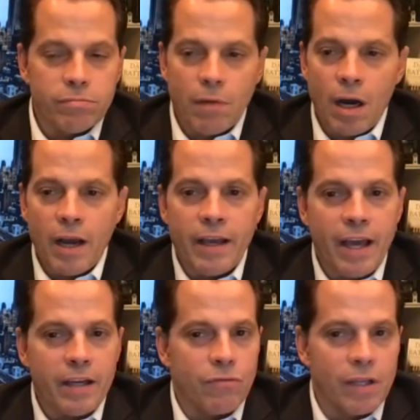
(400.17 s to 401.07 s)
I
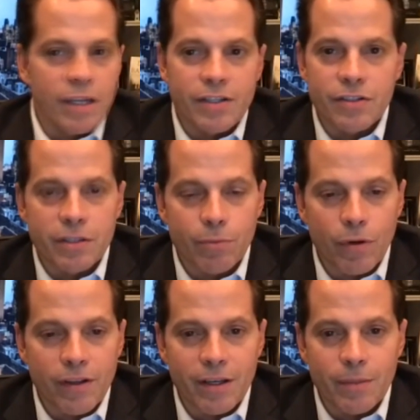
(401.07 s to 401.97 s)
had a relationship
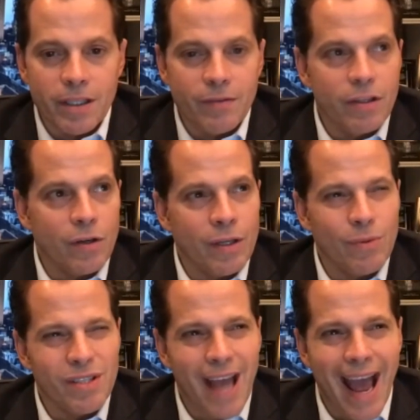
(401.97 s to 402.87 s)
with him. And even though he
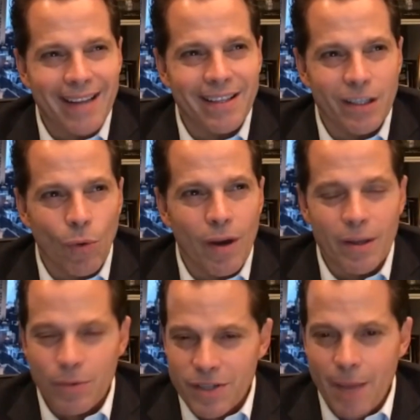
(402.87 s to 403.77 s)
was acting in a way
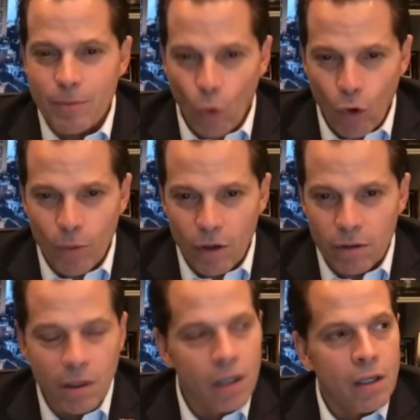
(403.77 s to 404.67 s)
that was
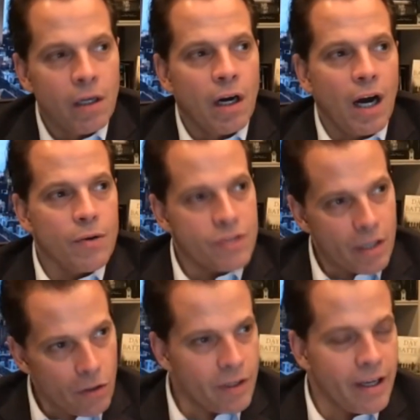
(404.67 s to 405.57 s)
abnormal, I was
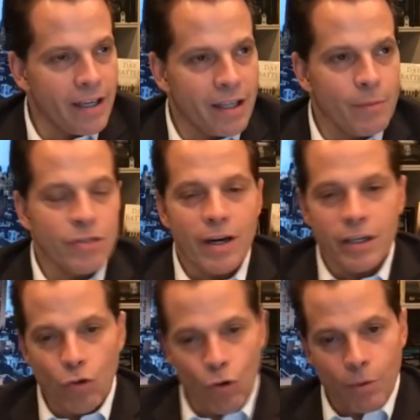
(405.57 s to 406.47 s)
like, okay, let me try
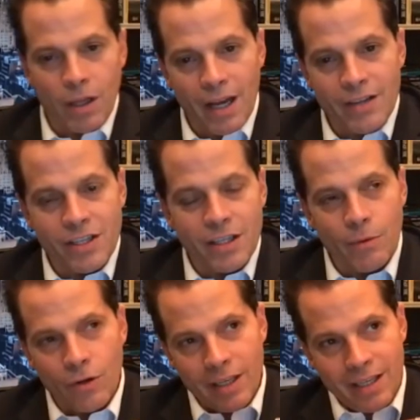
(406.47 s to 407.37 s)
to normalize him.
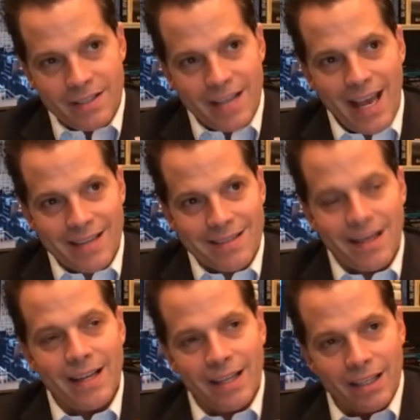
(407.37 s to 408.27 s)
Okay, he's
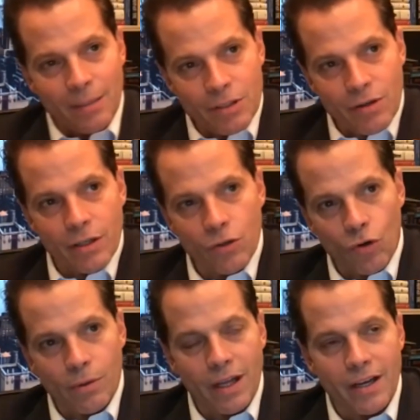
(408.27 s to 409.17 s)
gaslighting. Let me try to
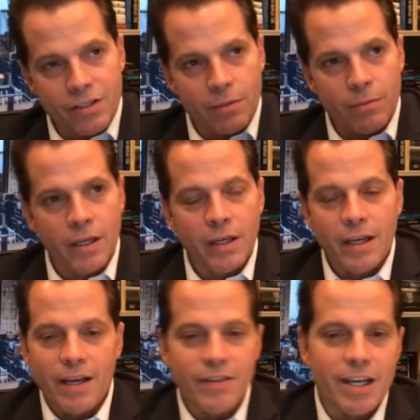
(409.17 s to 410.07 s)
normalize him.
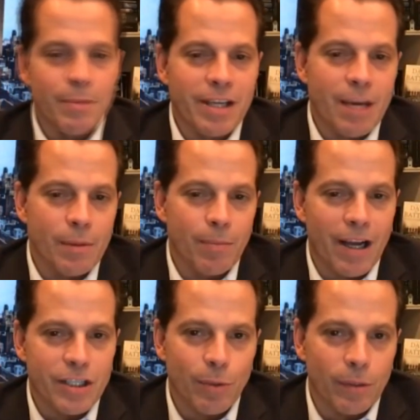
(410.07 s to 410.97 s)
And then it became
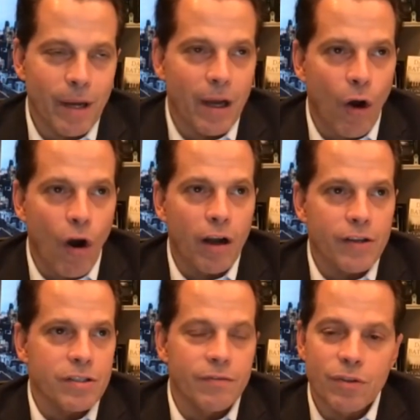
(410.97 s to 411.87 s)
impossible. By
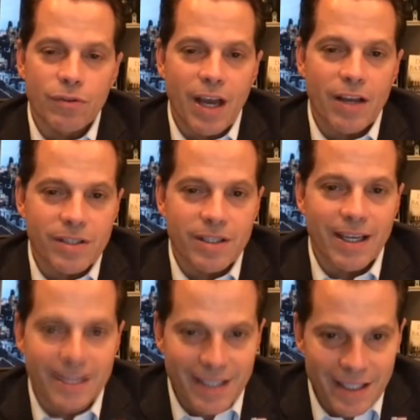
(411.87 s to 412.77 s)
August of
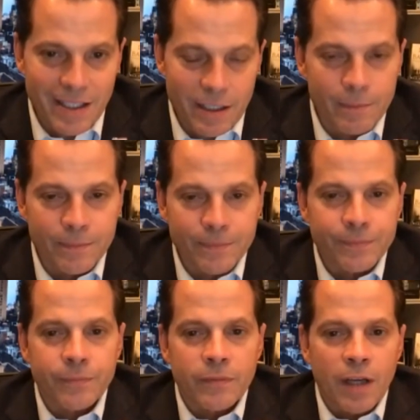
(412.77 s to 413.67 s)
2019,
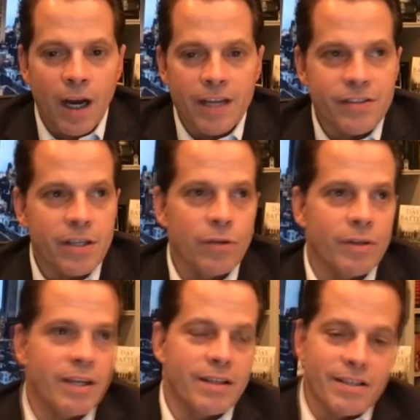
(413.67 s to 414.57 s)
I said,
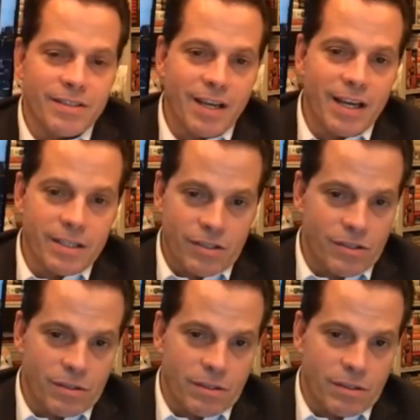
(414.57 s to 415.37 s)
okay, this guy's